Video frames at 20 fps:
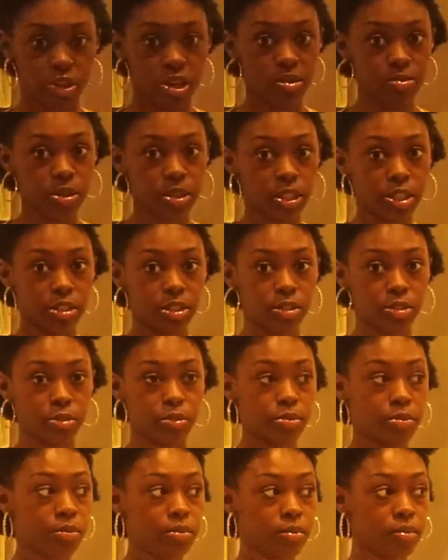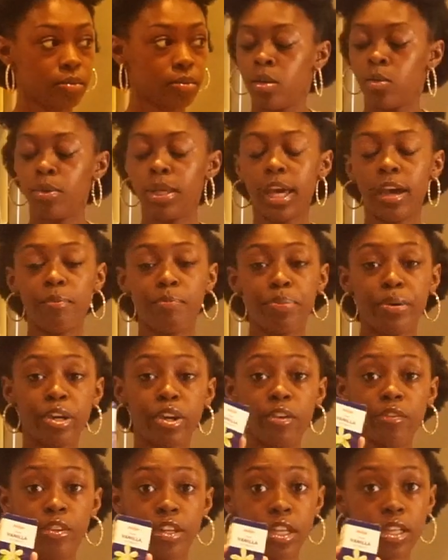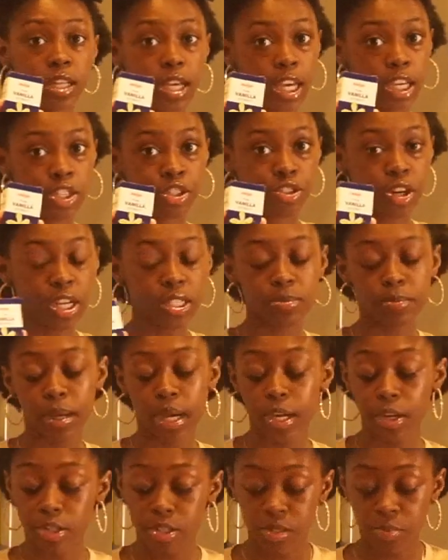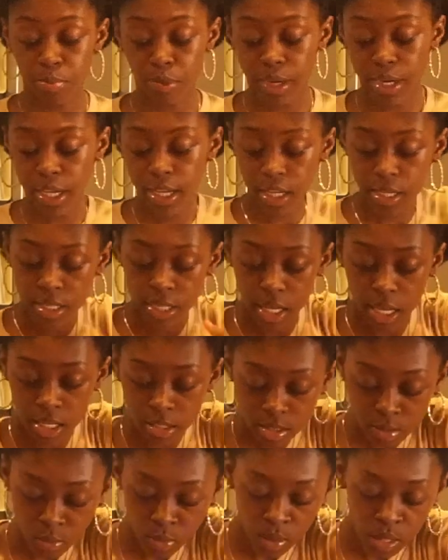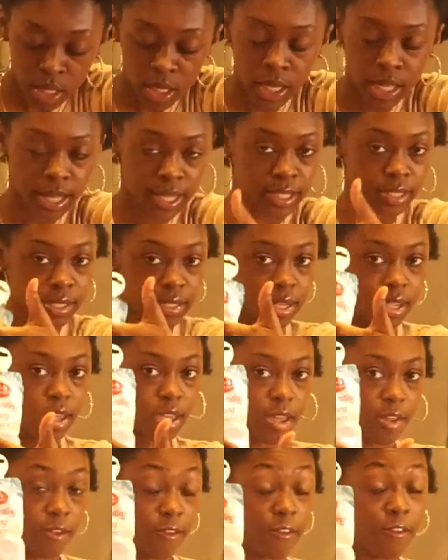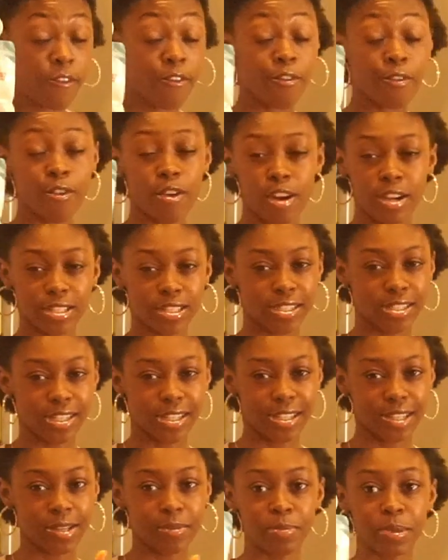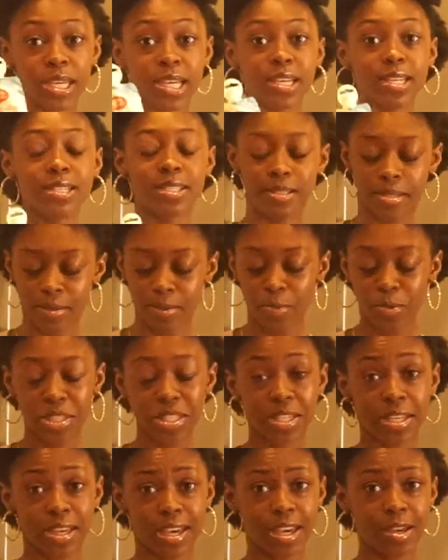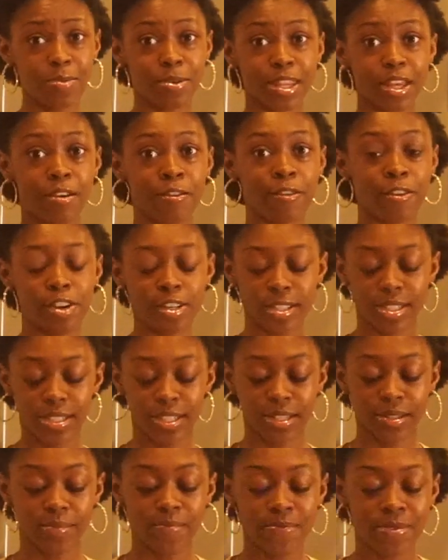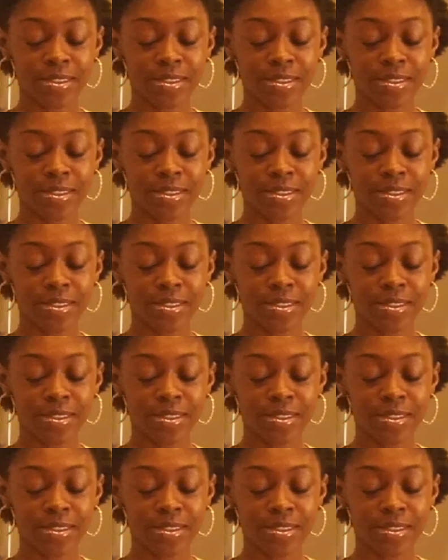I really do. We have pure vanilla extract, Myers brand, as well as frosting, because what's a cake without frosting?